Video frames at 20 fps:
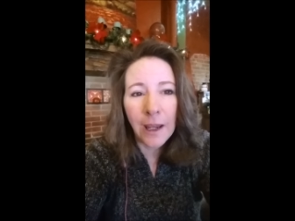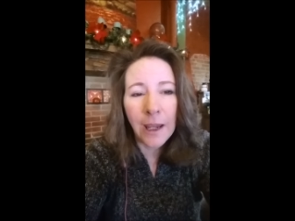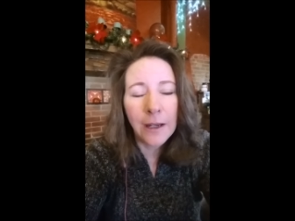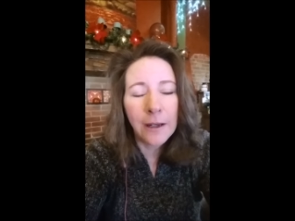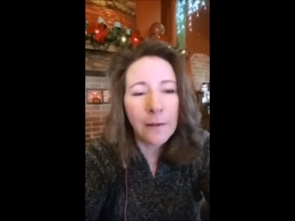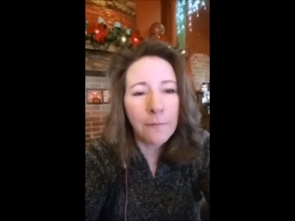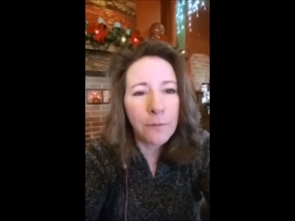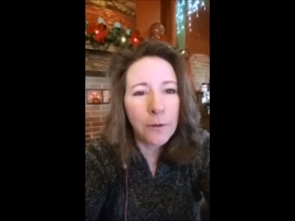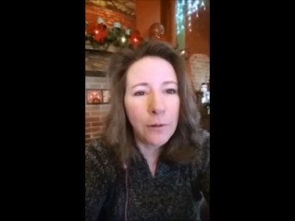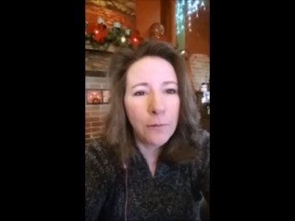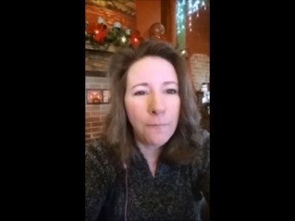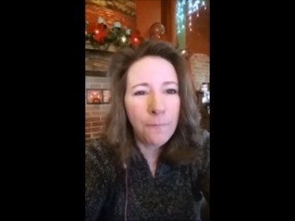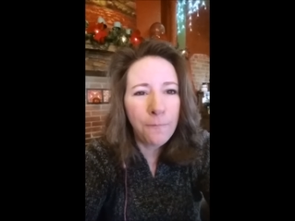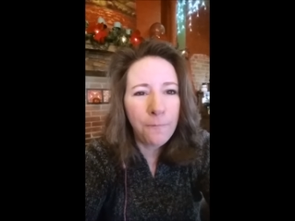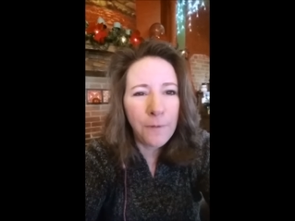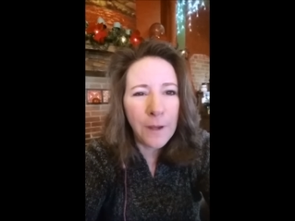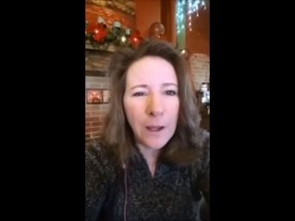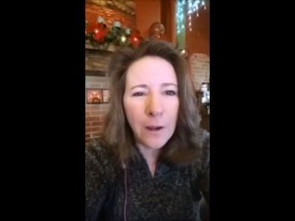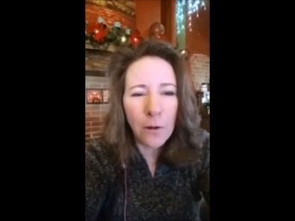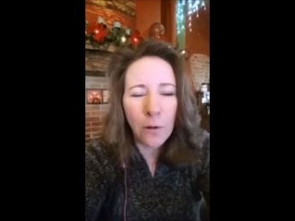And if you
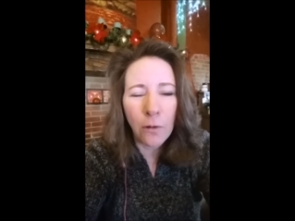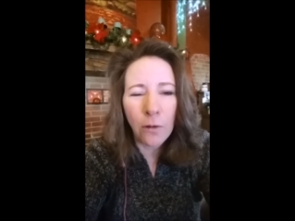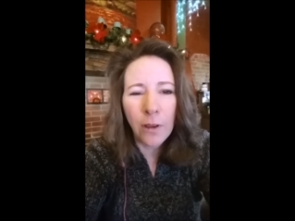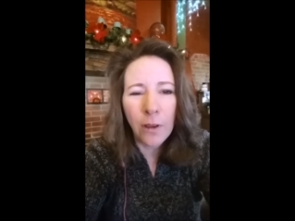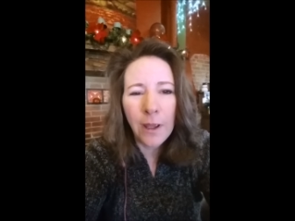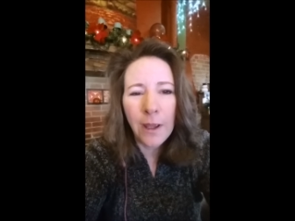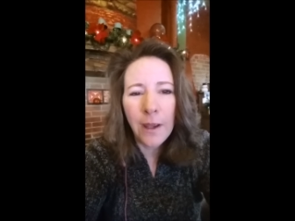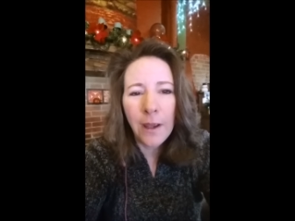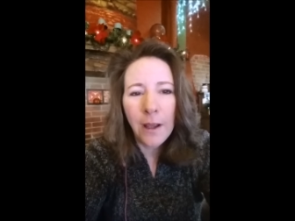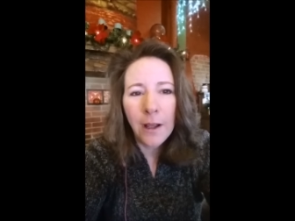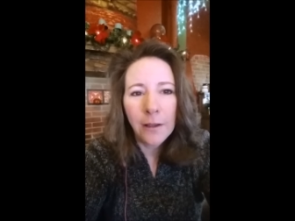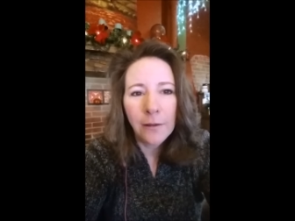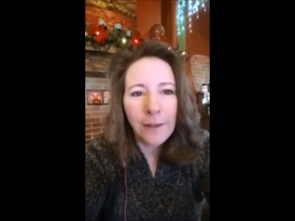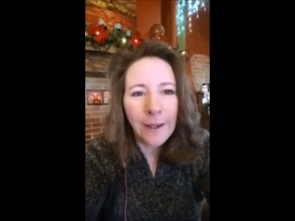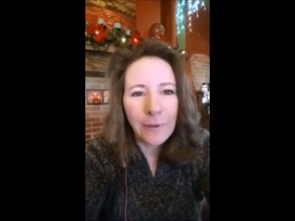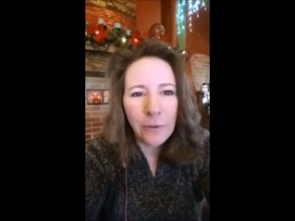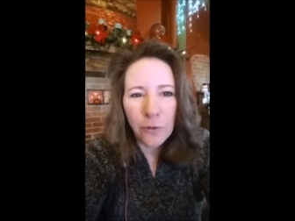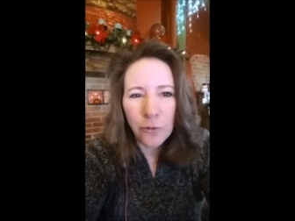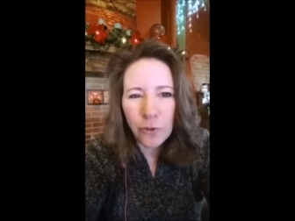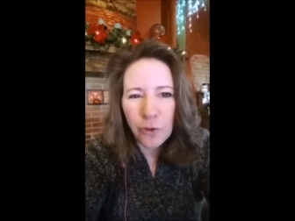feel
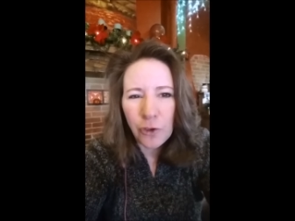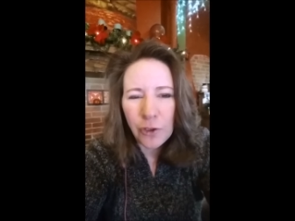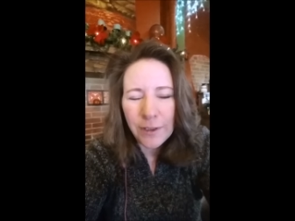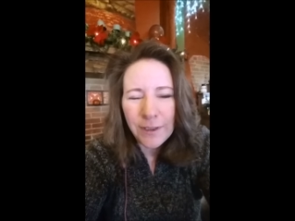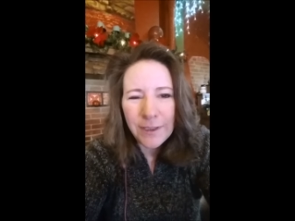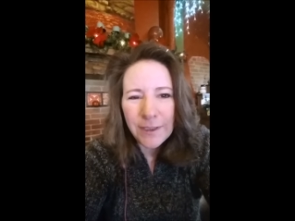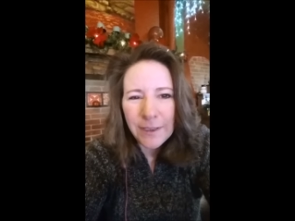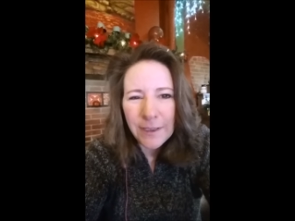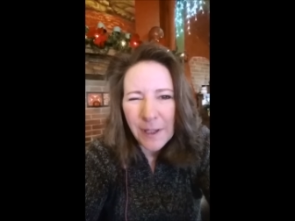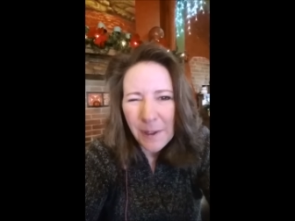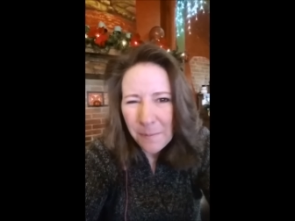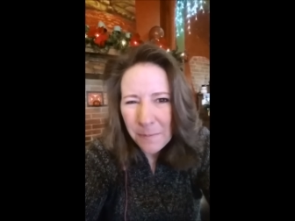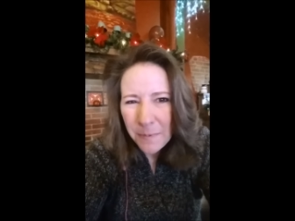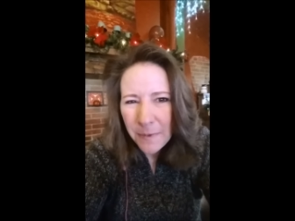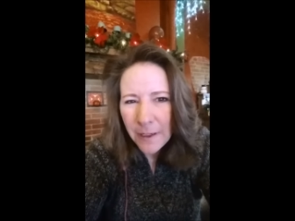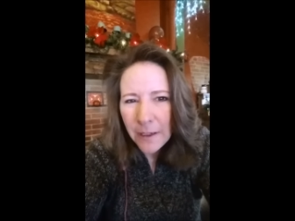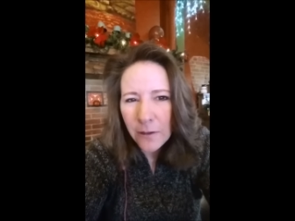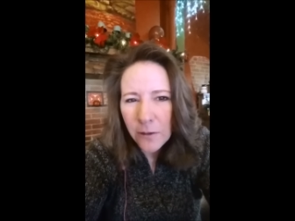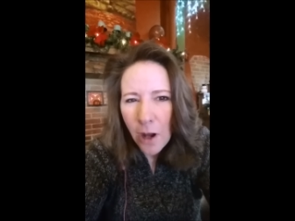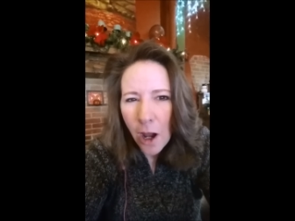like there's just
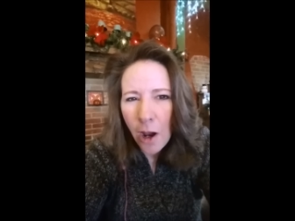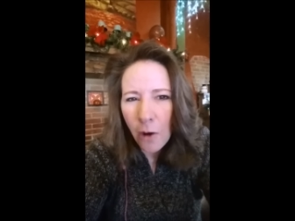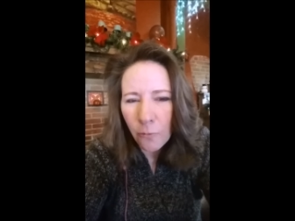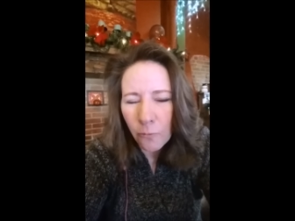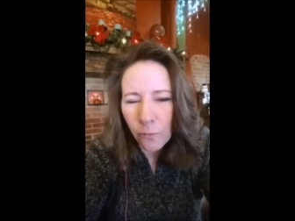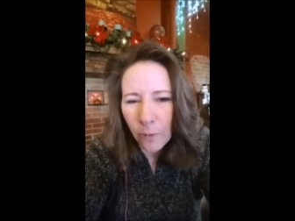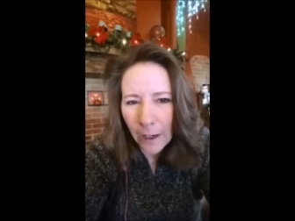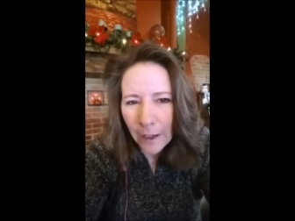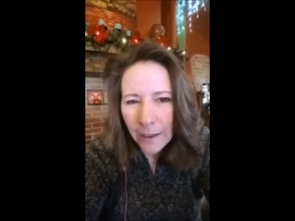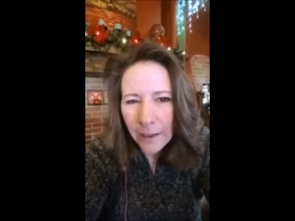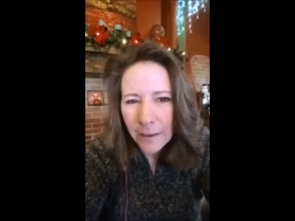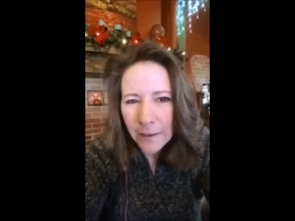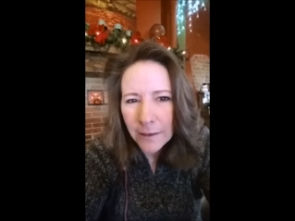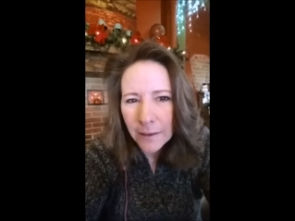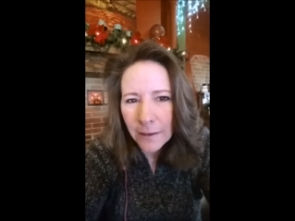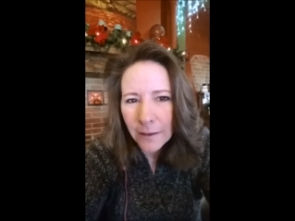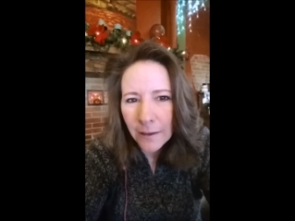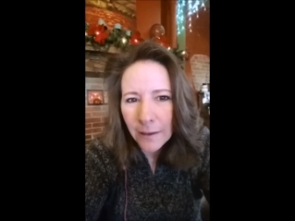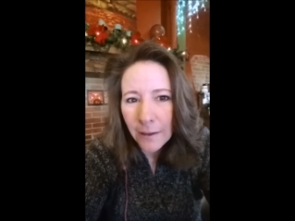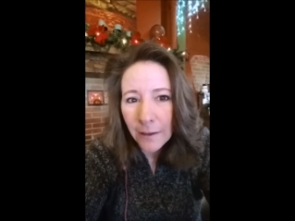something not right,
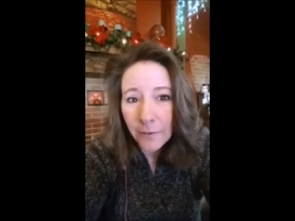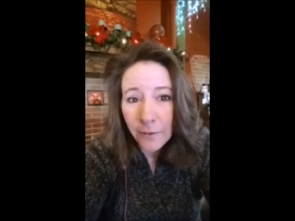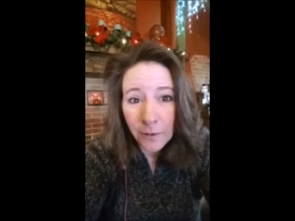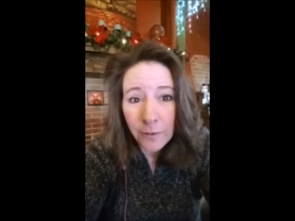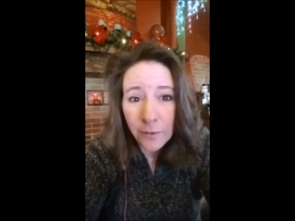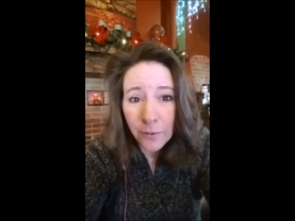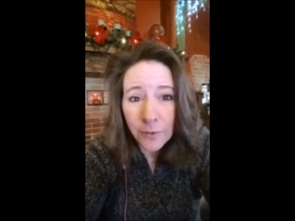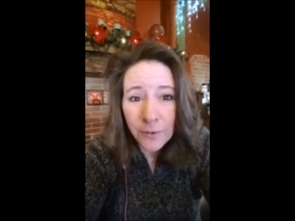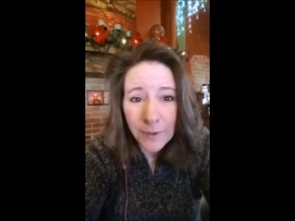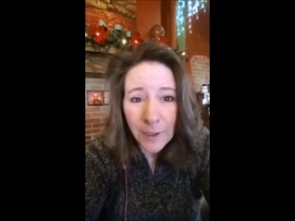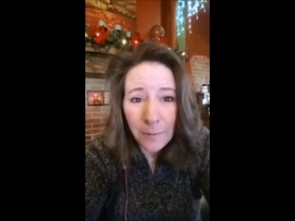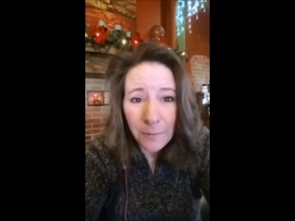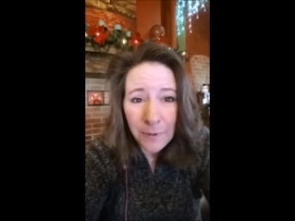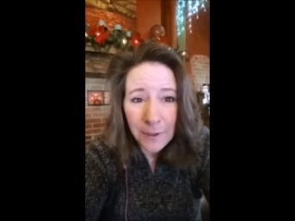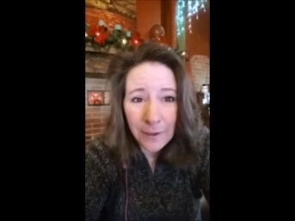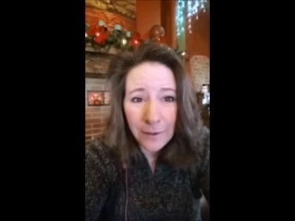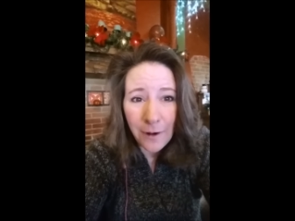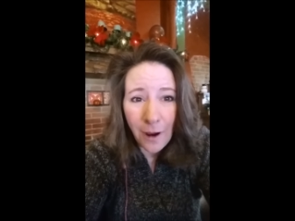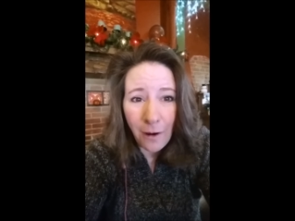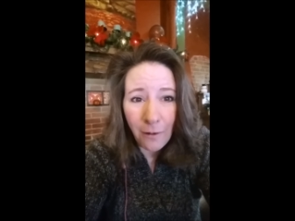then there's
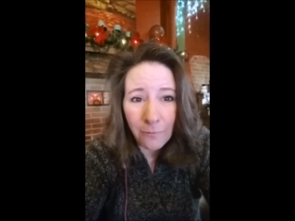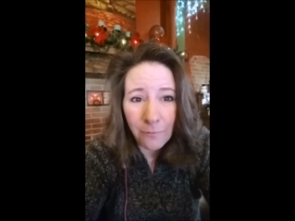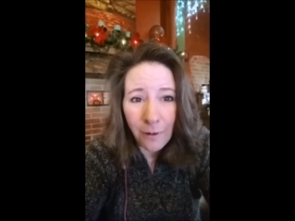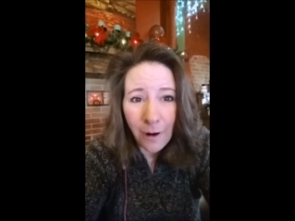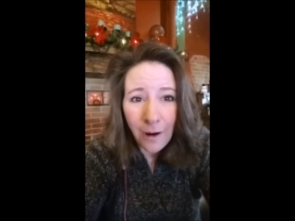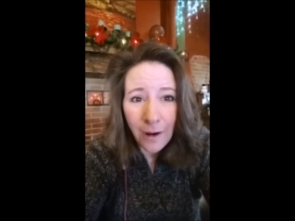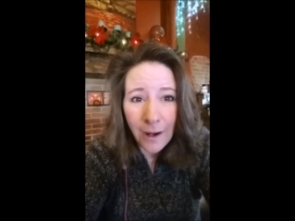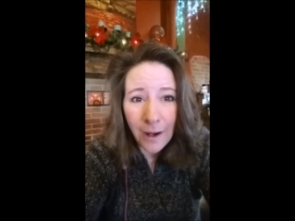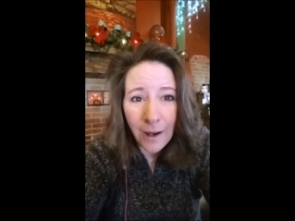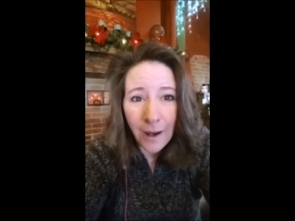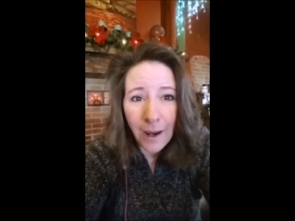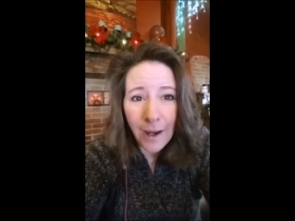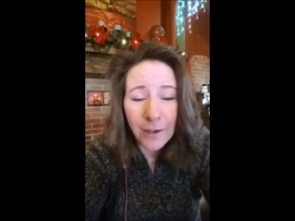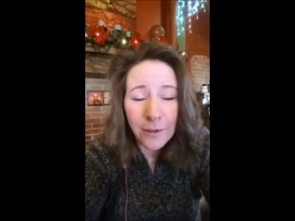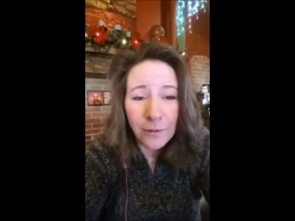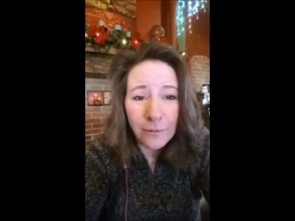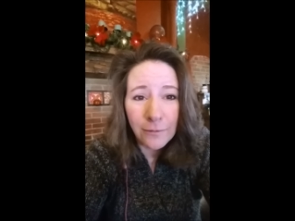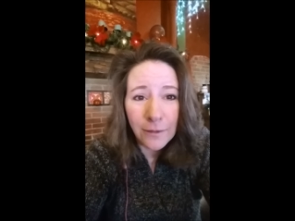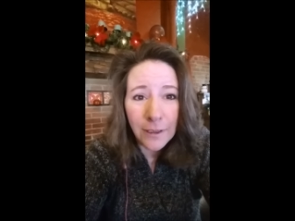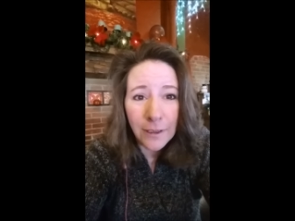something not right
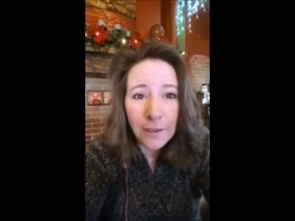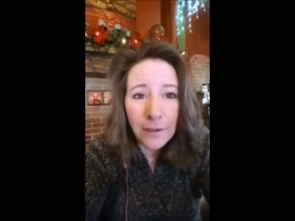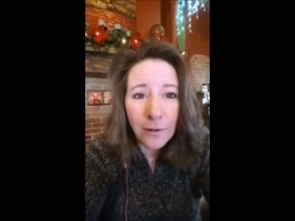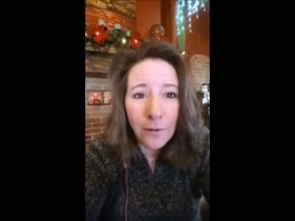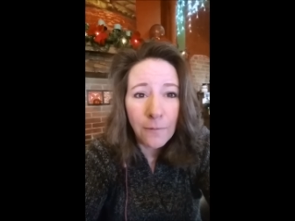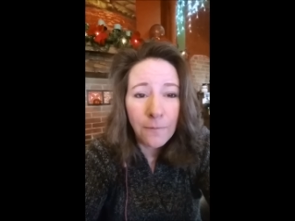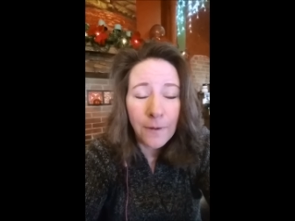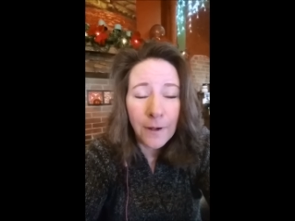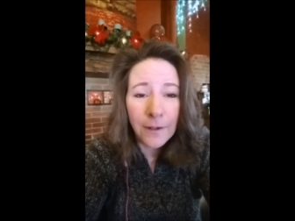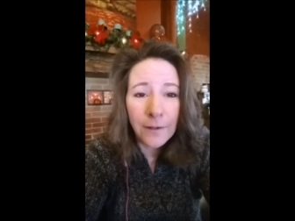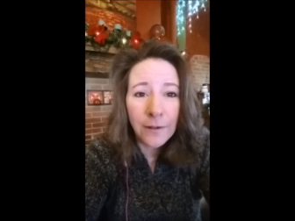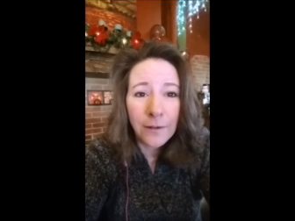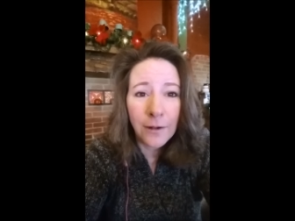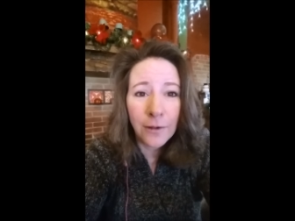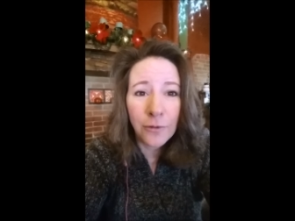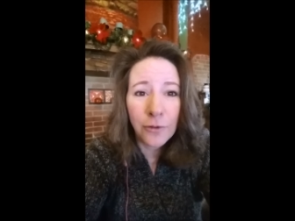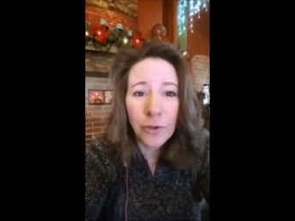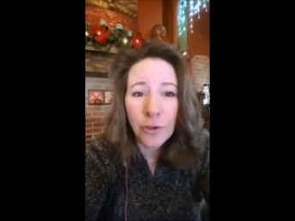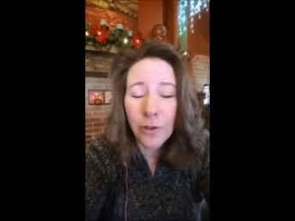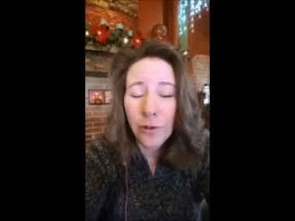and you need to go find
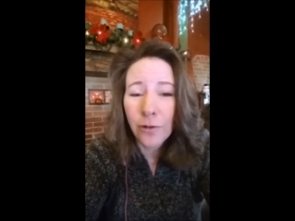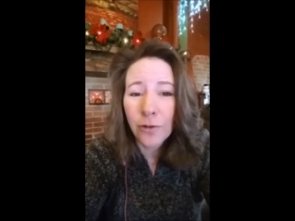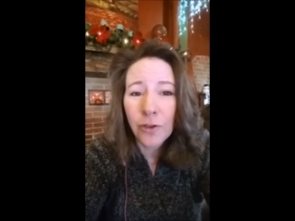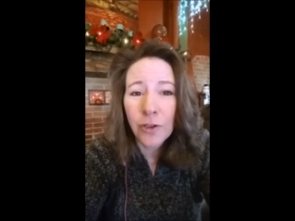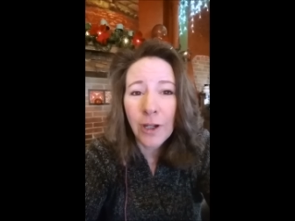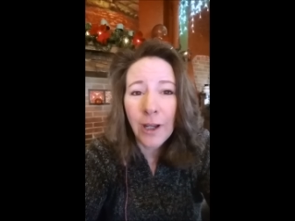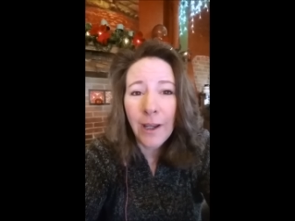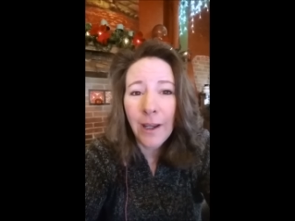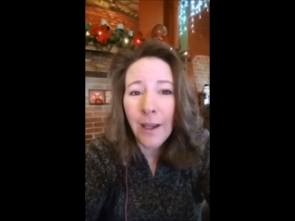another church.